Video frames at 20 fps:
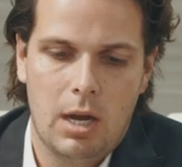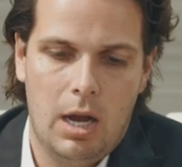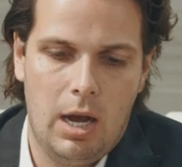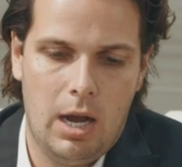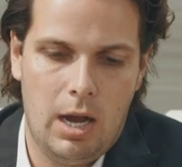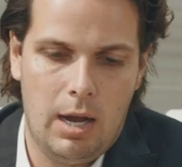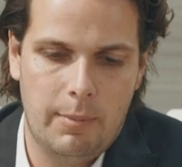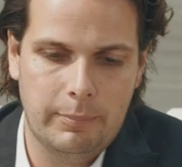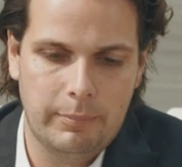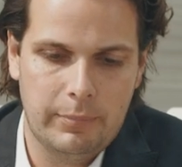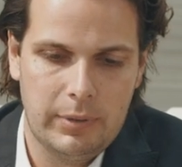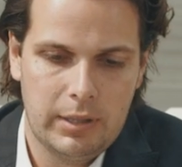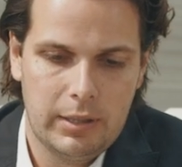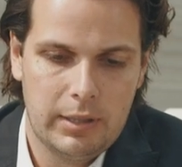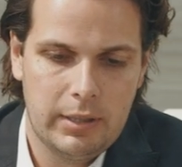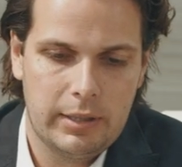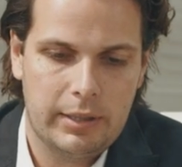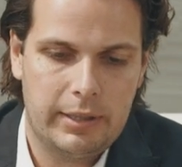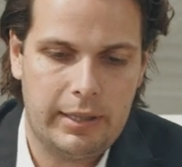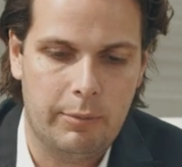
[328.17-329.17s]
Um,
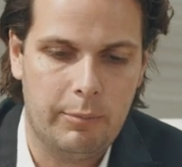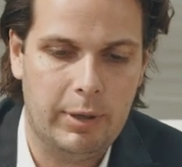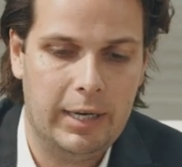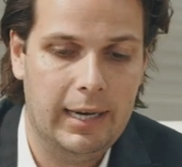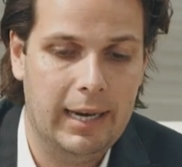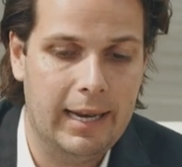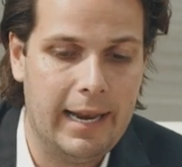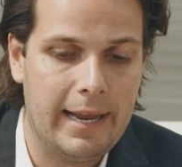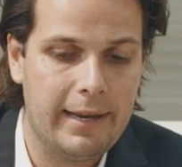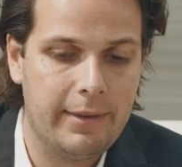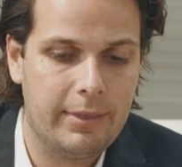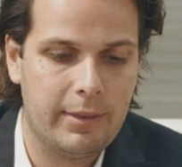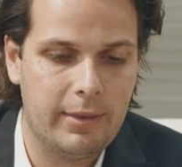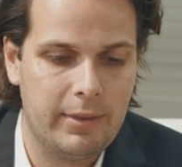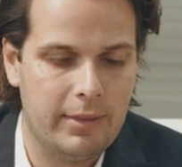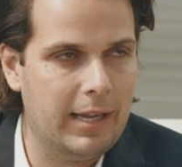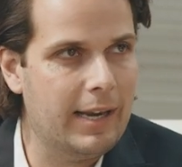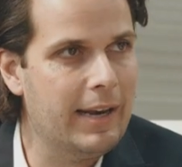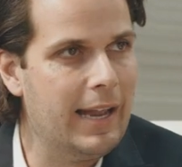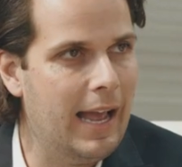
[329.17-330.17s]
can we
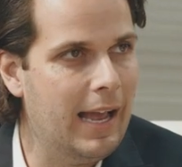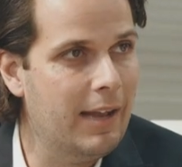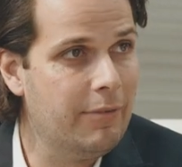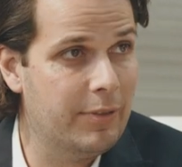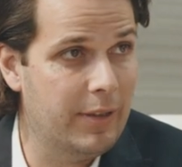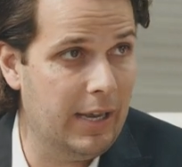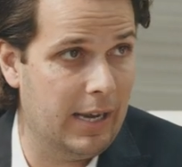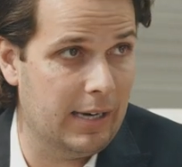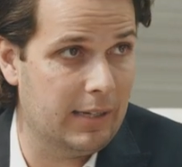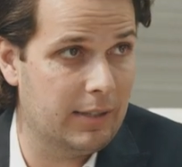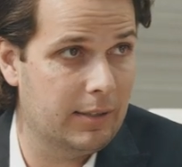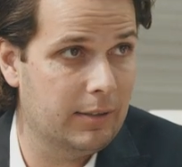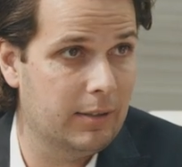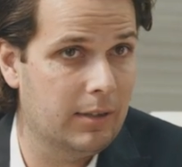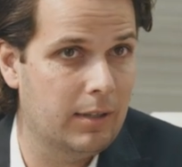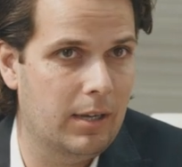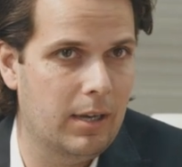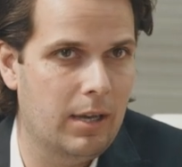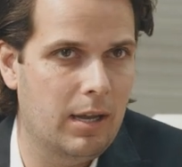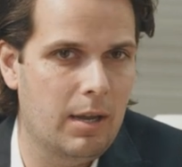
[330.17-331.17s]
lengthen that aft deck? deck
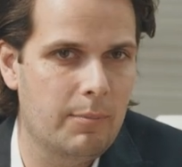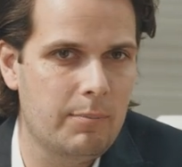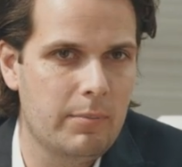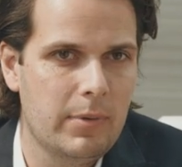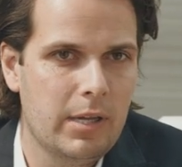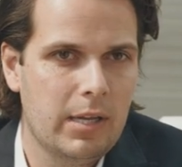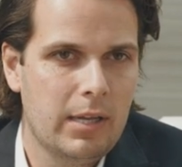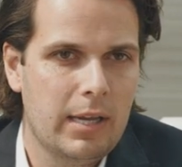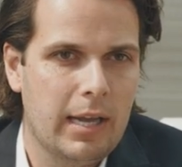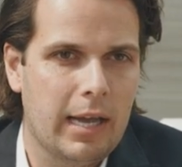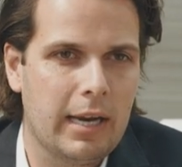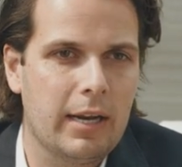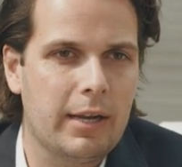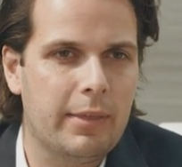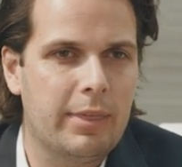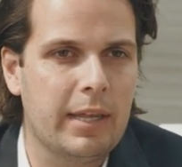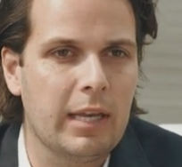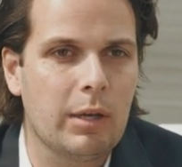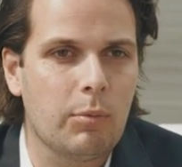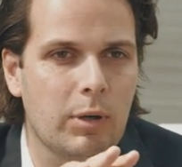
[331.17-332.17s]
yeah, um, yeah. And
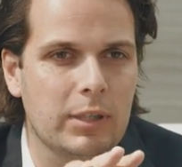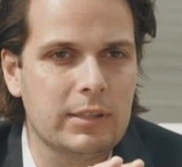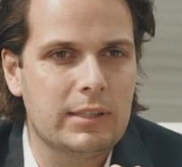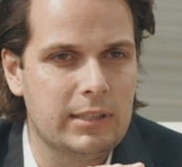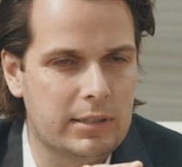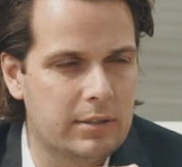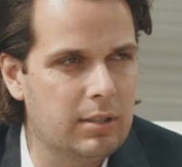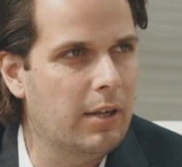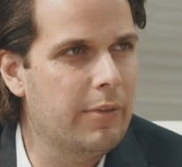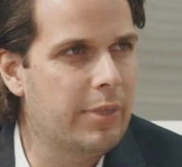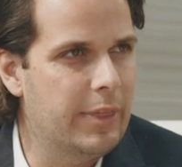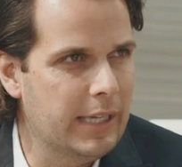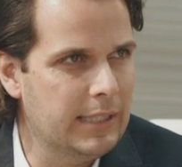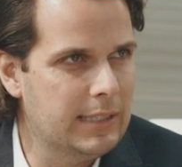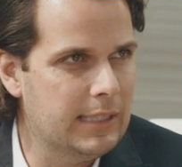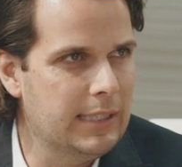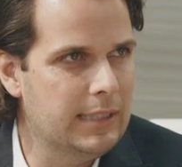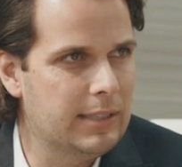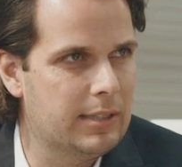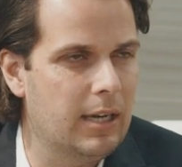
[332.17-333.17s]
I think once he saw
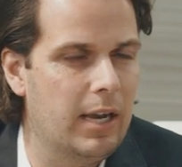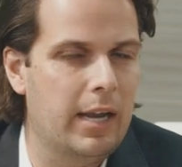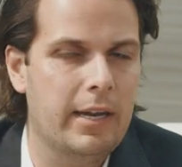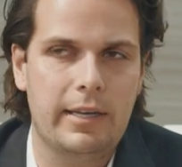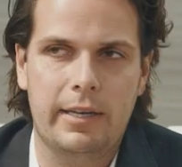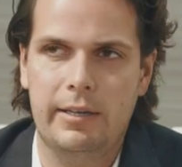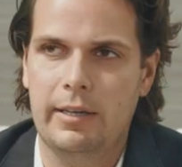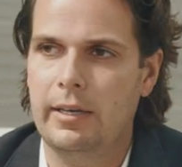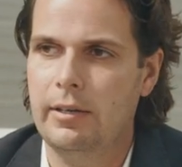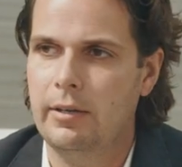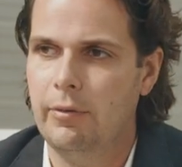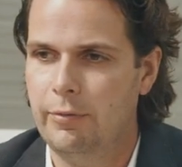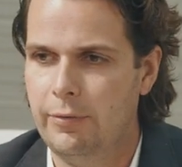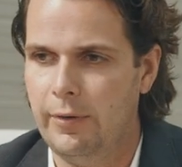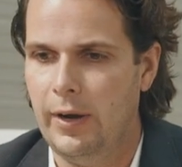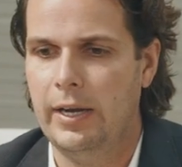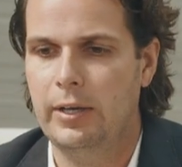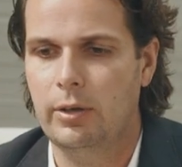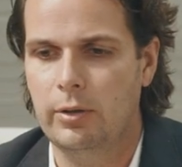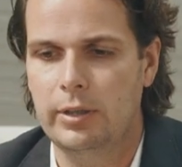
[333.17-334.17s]
this design and then the
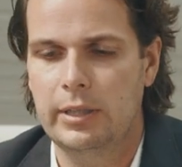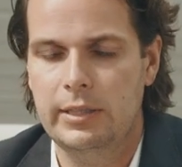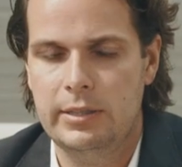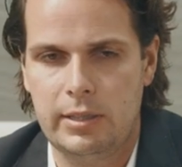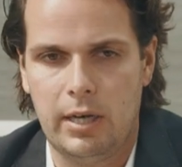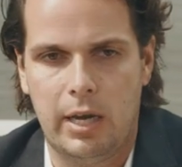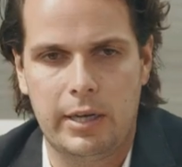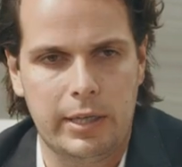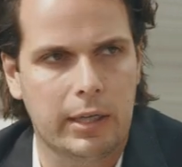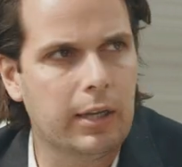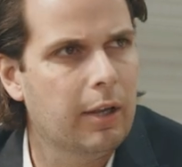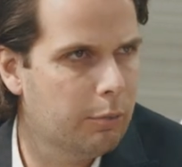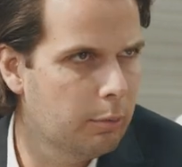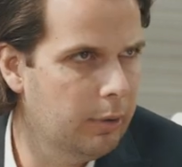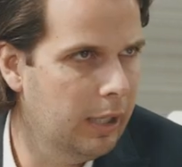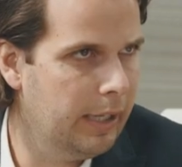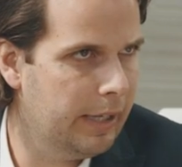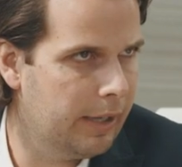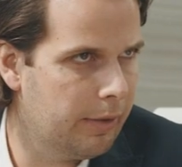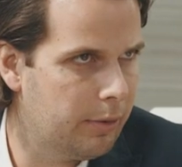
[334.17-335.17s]
final design, he got
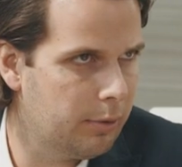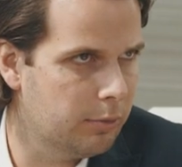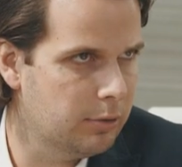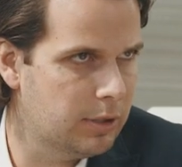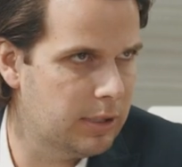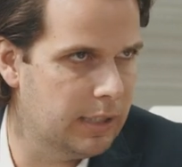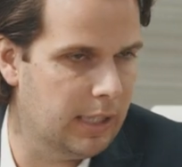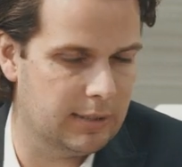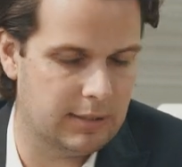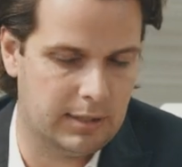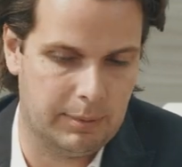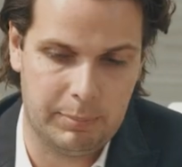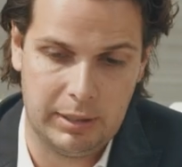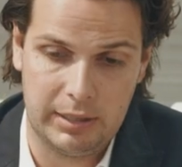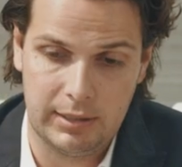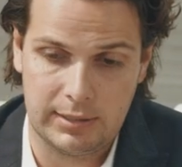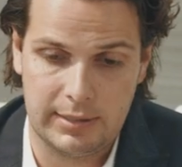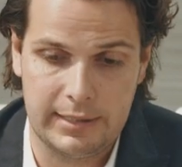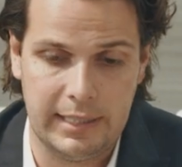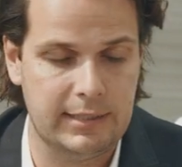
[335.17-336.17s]
really enthusiastic yeah,
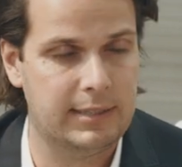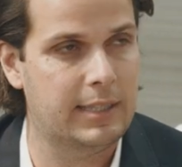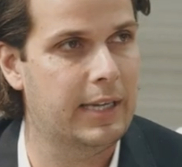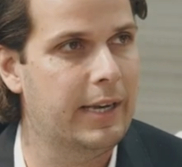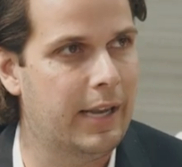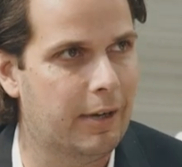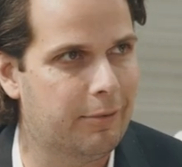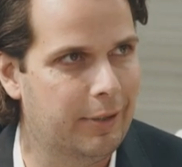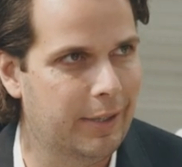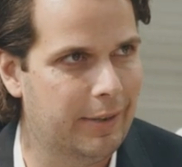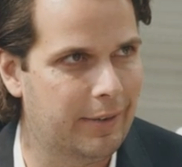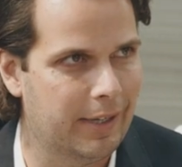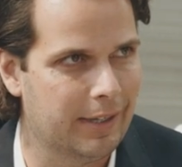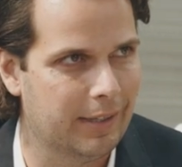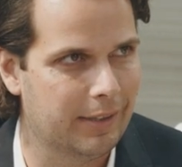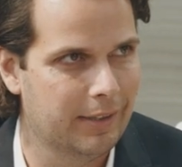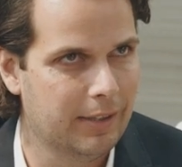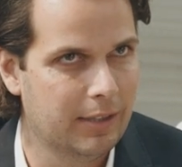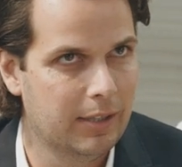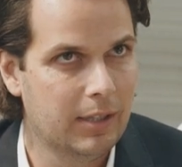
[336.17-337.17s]
yeah. because this had
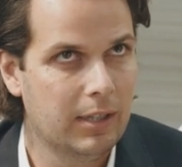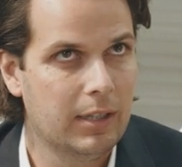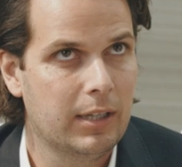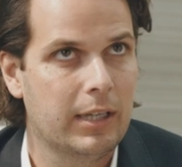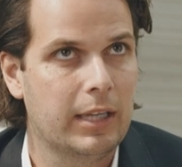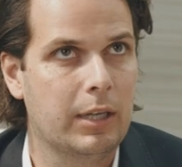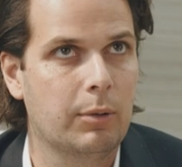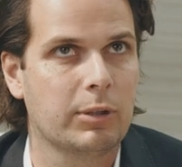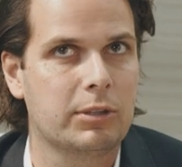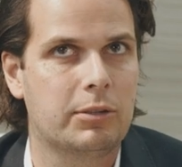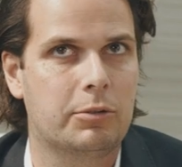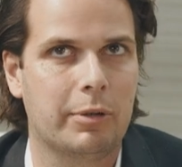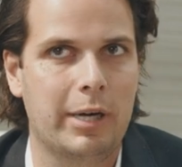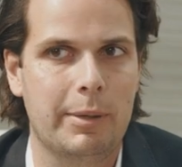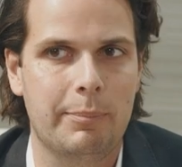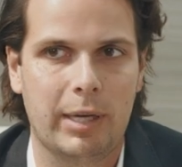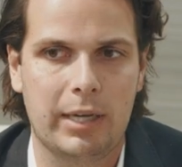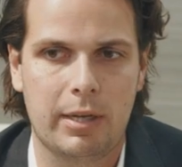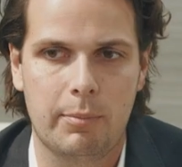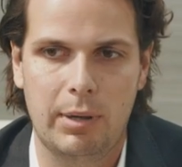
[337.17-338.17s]
everything yeah. he was
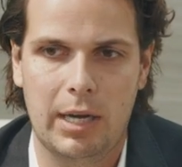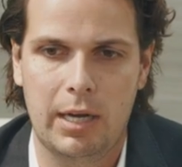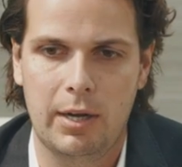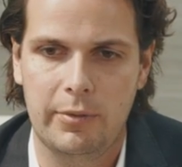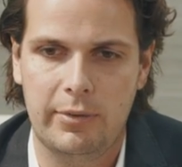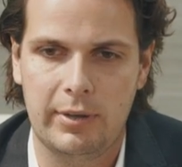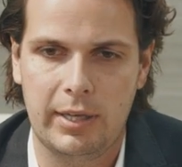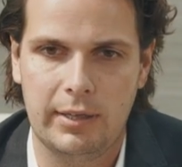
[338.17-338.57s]
dreaming about.